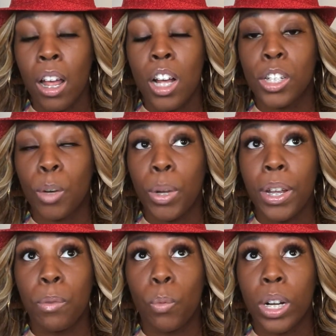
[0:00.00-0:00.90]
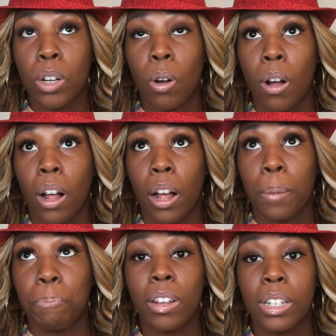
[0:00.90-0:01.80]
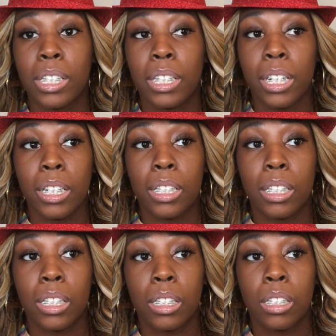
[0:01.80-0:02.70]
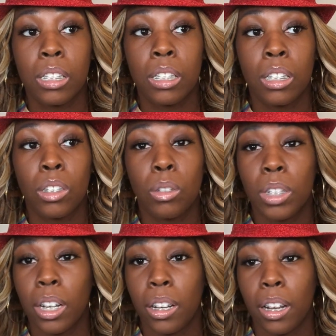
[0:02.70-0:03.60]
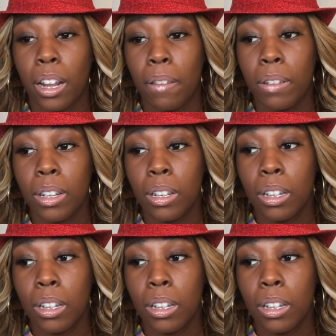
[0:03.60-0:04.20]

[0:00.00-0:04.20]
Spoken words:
So we went on the 6th through the 11th